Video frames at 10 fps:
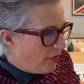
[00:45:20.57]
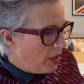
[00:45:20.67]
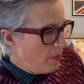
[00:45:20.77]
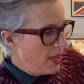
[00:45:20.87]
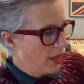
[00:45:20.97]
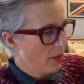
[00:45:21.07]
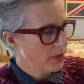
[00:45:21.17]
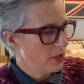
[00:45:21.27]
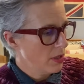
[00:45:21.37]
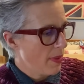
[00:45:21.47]
got to pick up
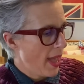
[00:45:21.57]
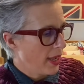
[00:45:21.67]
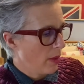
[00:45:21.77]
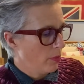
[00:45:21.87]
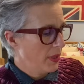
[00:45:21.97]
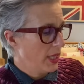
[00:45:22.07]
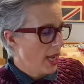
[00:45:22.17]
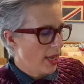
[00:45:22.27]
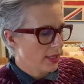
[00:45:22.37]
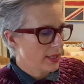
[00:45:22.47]
to do the back hem will be the
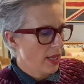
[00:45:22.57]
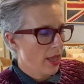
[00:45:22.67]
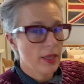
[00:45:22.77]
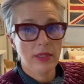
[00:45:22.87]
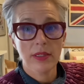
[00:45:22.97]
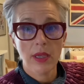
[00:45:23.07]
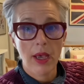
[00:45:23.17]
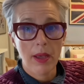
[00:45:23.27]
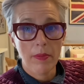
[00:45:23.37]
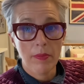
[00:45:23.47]
next.
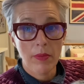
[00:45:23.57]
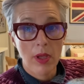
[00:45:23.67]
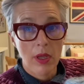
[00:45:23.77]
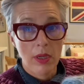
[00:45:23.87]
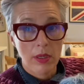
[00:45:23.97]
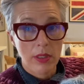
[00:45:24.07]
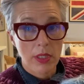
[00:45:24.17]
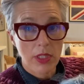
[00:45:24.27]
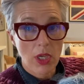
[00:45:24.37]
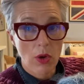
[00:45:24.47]
And
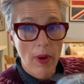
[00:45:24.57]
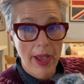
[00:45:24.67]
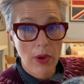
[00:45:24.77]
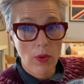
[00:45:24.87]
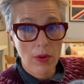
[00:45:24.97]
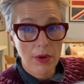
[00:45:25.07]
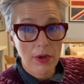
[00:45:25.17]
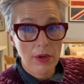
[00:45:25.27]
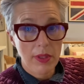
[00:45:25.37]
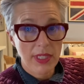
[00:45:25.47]
so I
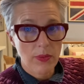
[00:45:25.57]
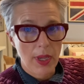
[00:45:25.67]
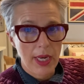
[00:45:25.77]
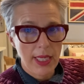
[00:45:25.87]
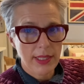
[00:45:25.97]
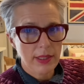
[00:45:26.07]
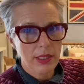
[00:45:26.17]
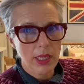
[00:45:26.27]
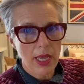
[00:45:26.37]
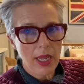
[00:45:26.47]
ordered this one. It's
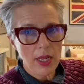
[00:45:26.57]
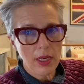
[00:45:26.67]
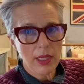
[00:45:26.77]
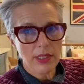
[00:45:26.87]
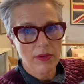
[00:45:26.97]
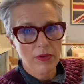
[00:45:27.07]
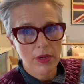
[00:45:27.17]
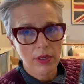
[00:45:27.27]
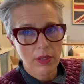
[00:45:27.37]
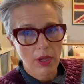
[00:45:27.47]
slightly
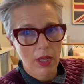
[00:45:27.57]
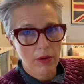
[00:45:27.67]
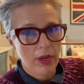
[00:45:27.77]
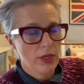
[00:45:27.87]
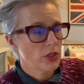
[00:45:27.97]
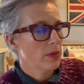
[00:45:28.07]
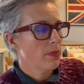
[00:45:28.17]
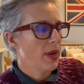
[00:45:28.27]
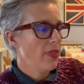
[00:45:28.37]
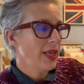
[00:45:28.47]
different coloration,
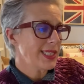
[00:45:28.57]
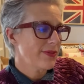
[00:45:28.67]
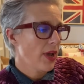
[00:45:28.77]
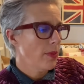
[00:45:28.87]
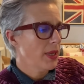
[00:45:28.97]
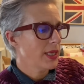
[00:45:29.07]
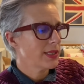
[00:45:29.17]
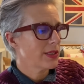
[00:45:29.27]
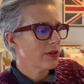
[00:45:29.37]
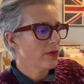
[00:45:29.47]
but I think it's fine because
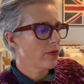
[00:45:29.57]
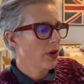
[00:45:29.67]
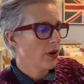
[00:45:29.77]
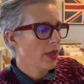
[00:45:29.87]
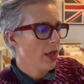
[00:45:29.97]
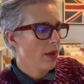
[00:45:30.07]
they're very